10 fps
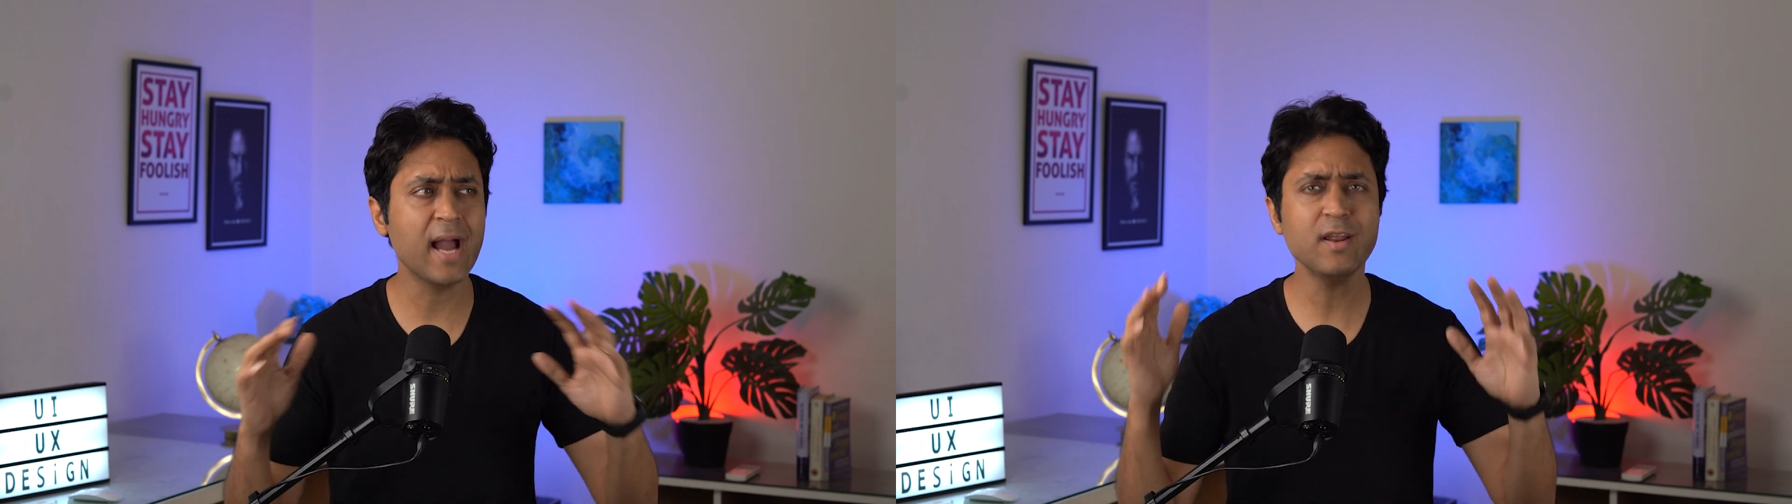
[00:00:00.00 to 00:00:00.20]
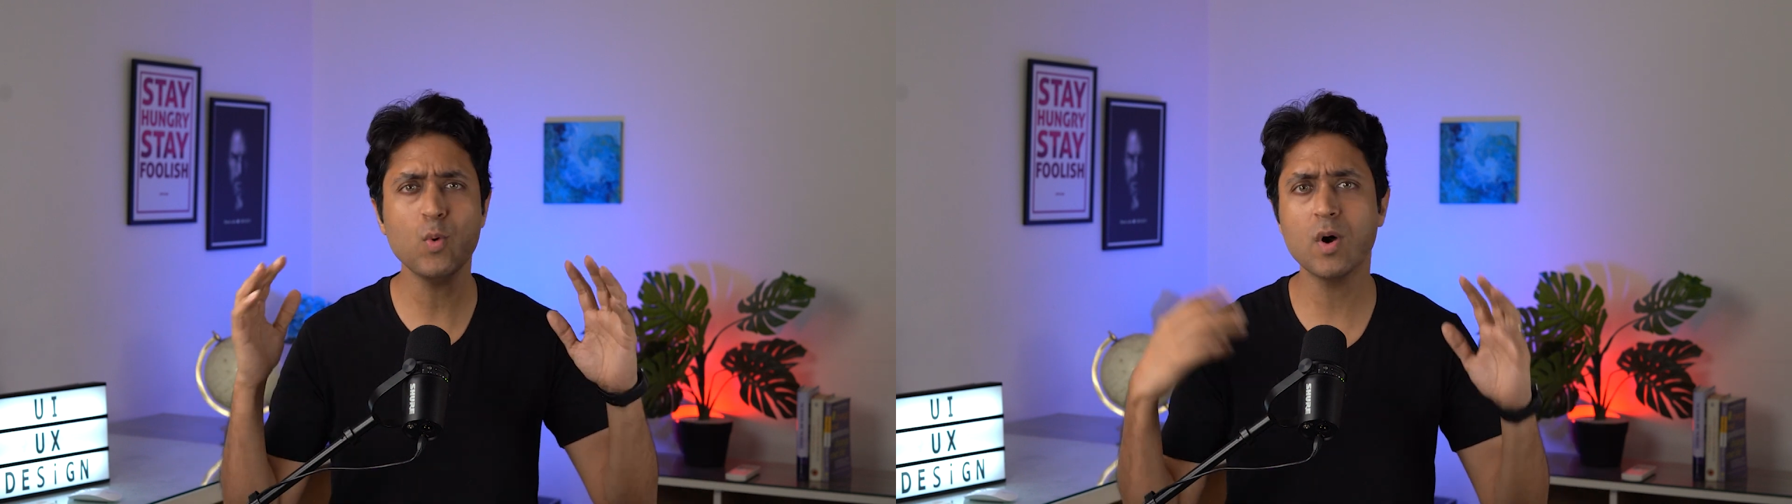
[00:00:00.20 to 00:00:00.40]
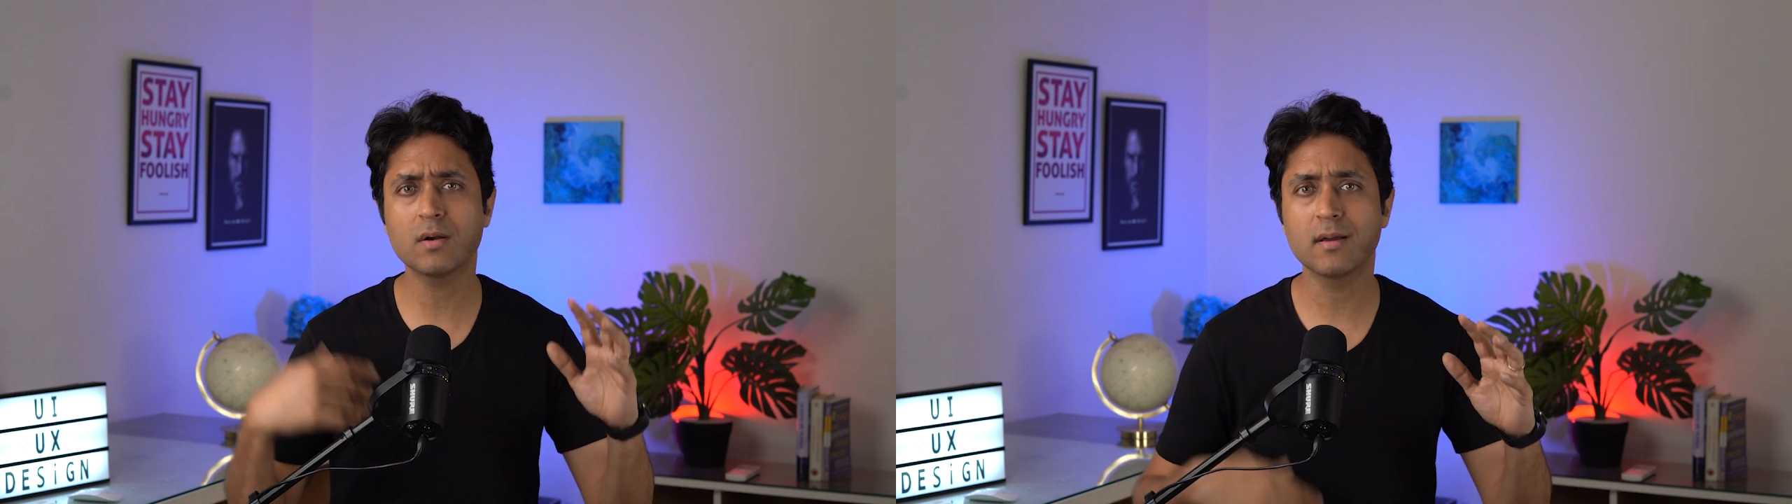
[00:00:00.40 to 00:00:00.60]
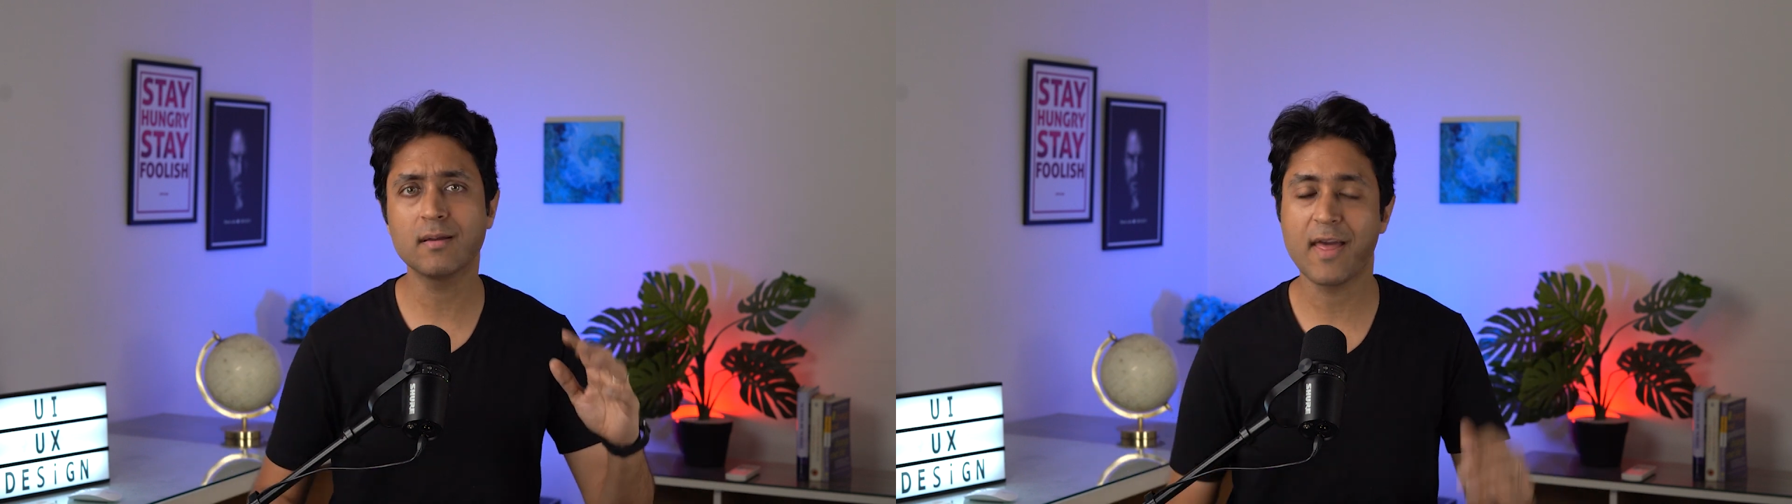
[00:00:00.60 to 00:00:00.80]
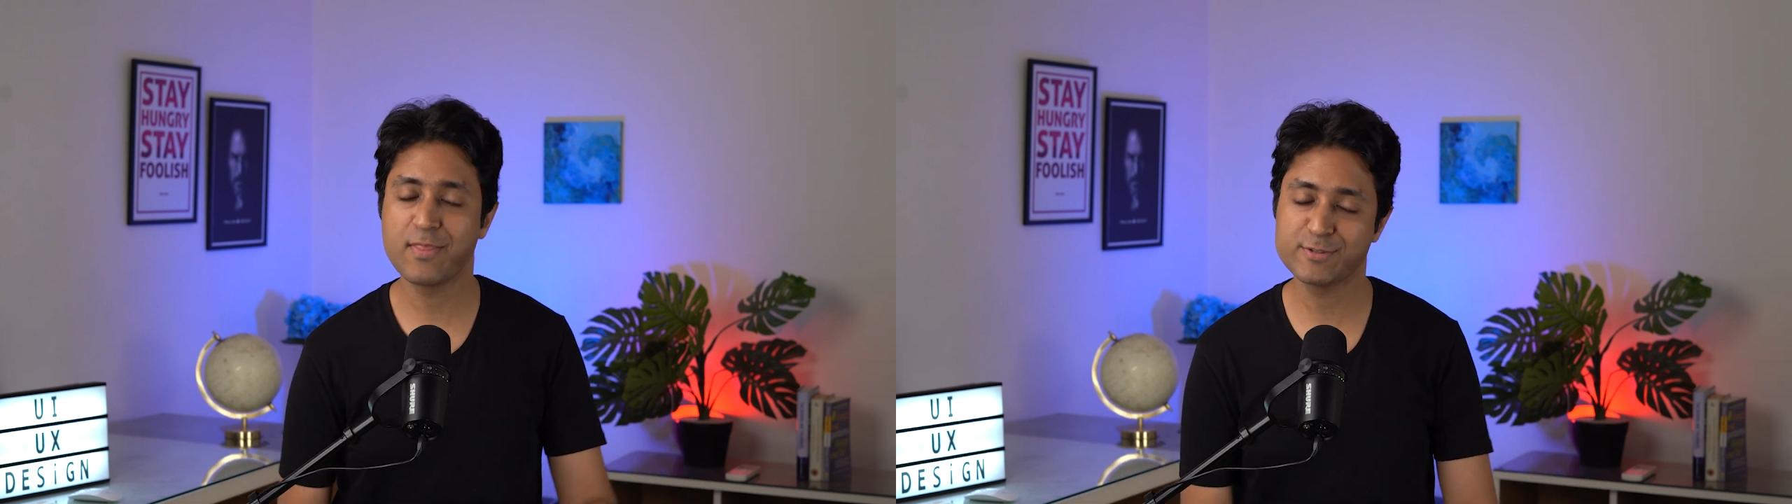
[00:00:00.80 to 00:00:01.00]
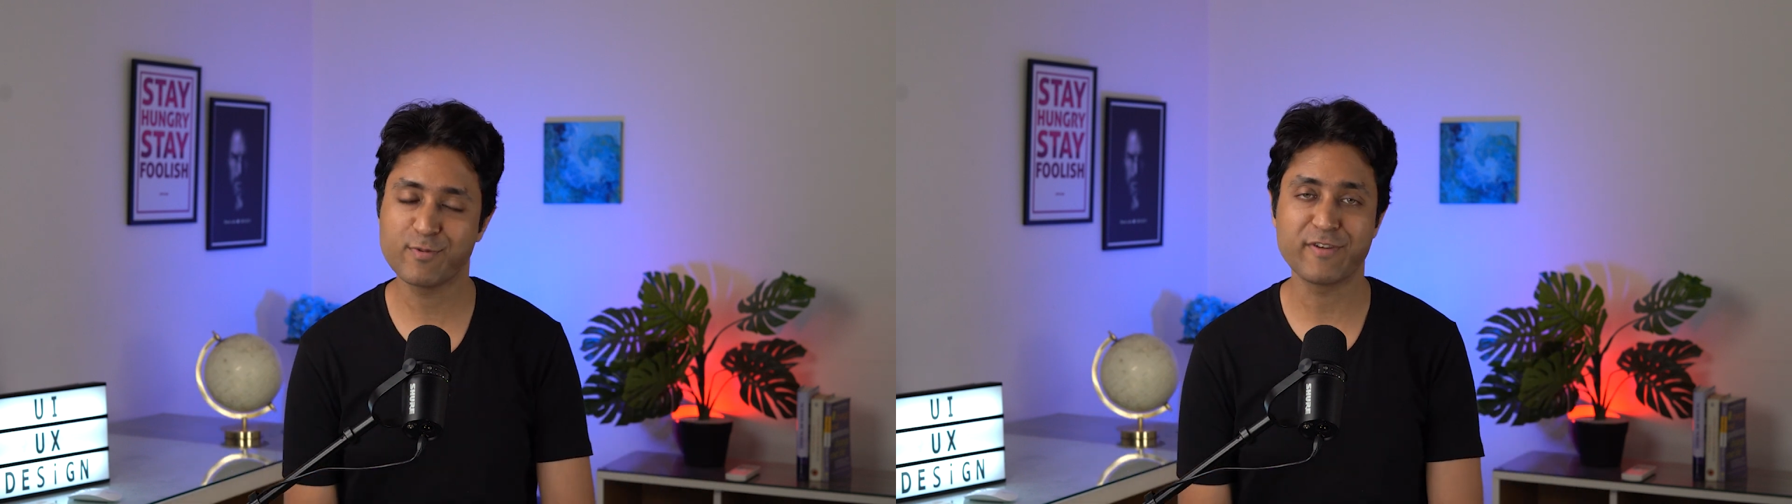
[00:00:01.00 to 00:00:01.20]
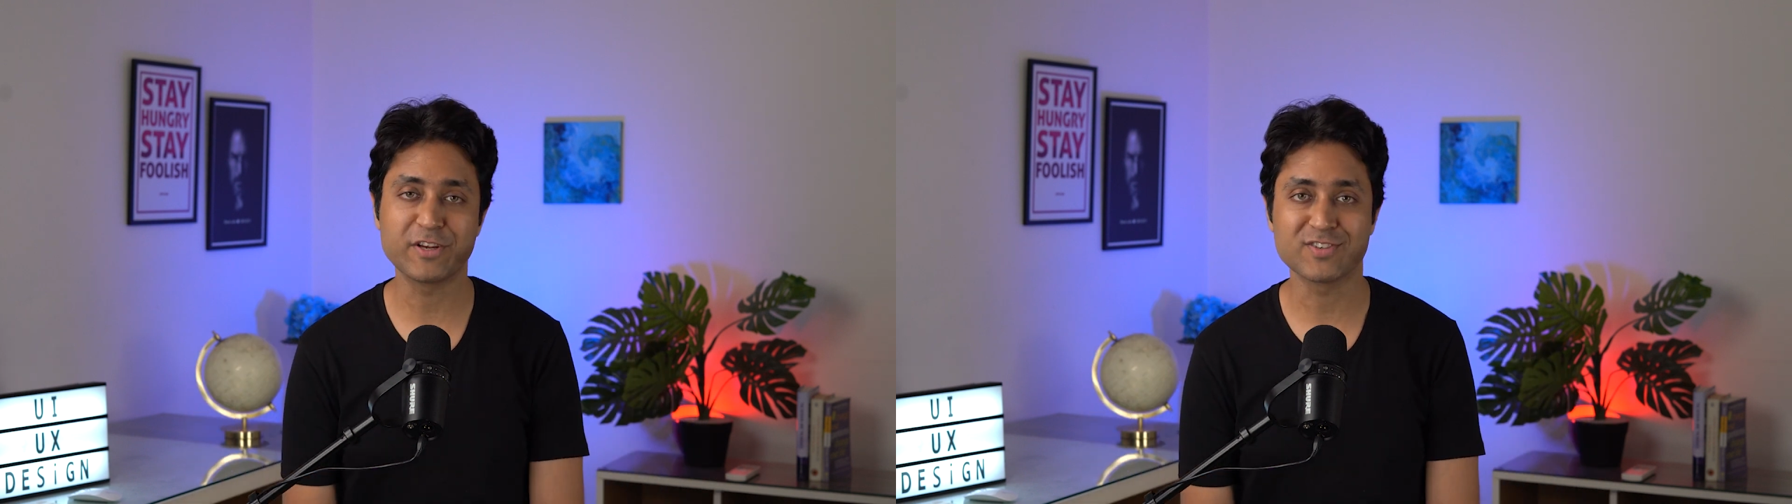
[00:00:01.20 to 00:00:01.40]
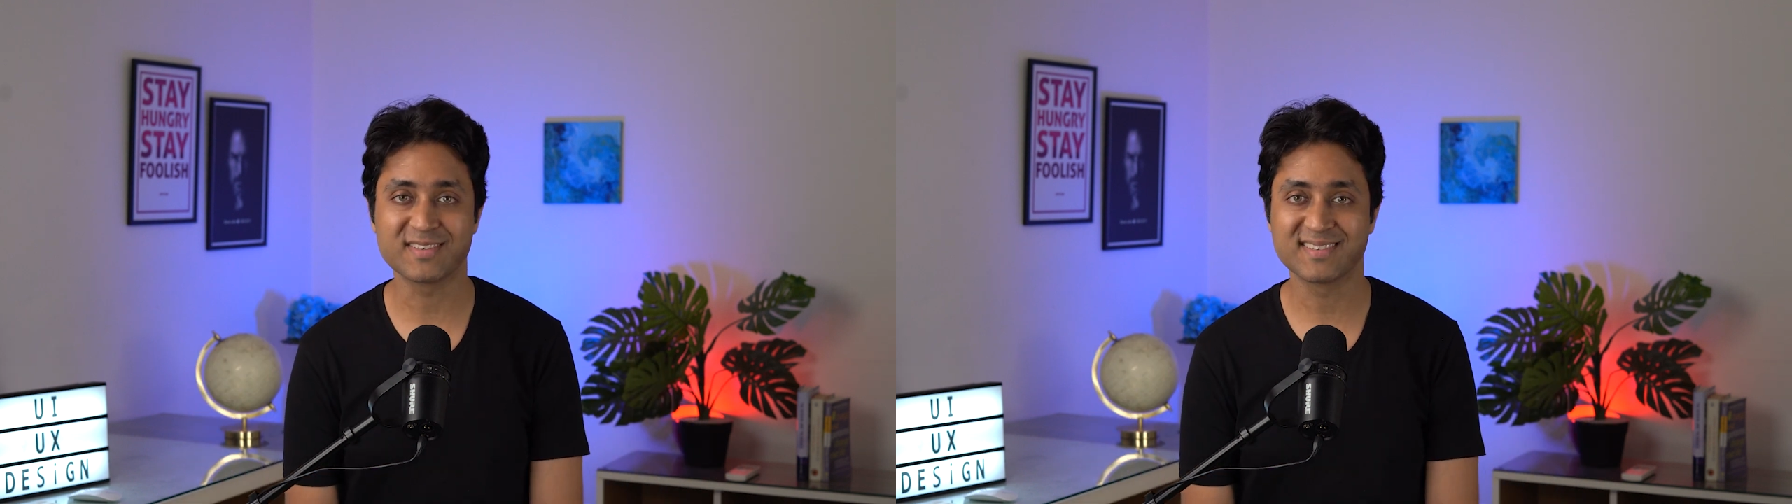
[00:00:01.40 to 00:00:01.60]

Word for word: ideal workday in this profession.